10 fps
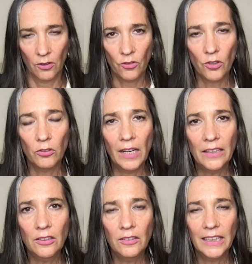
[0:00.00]

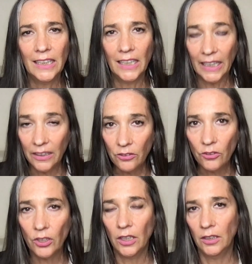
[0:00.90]
Surrendering
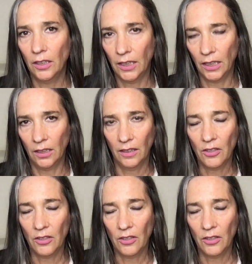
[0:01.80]
internally